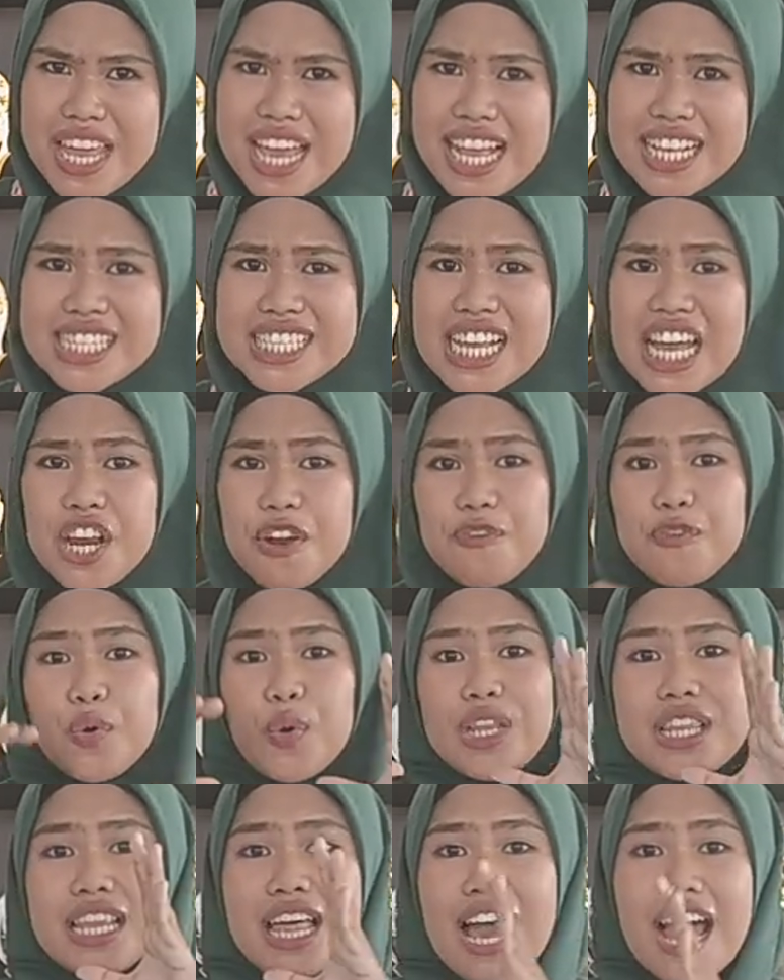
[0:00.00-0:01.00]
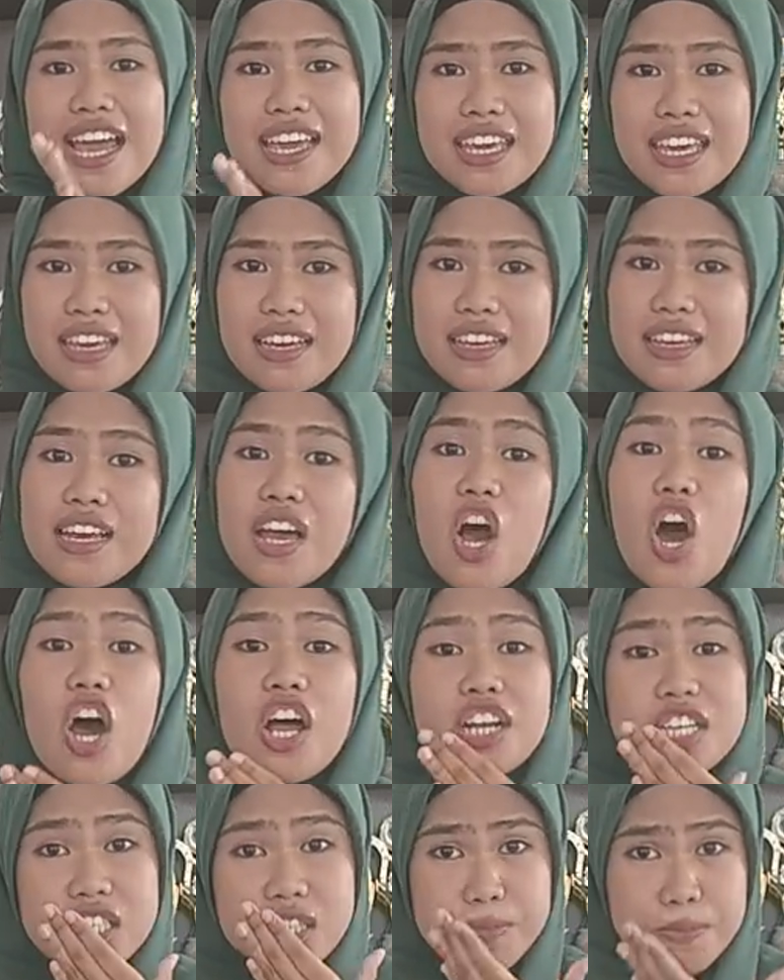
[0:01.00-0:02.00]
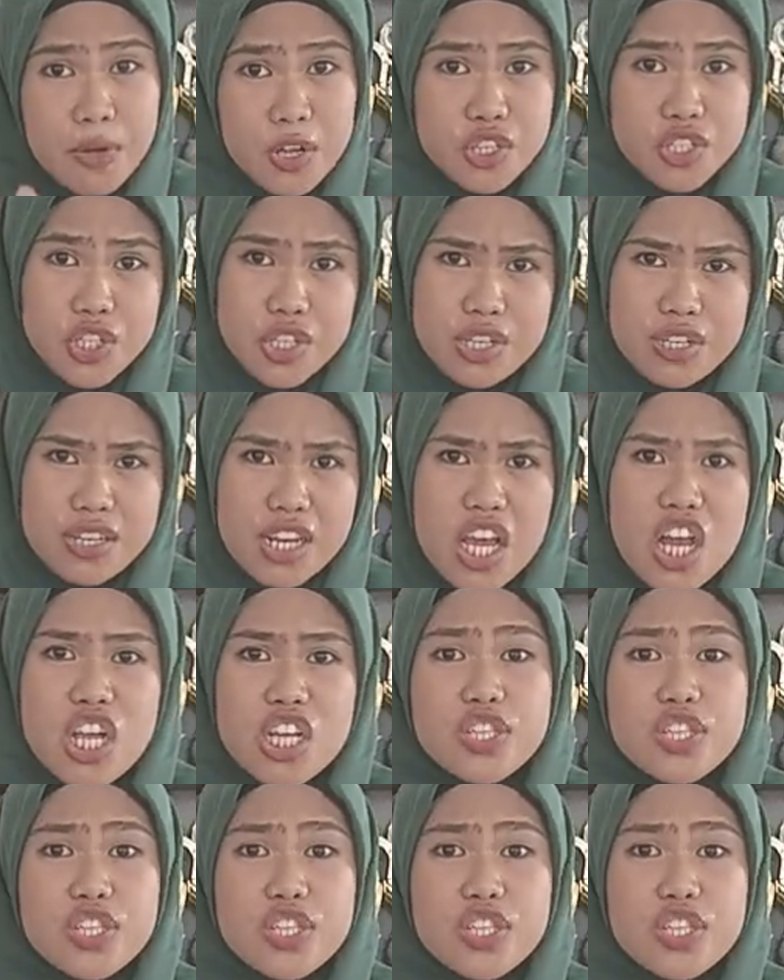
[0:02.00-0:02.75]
Instead of relying on expulsion,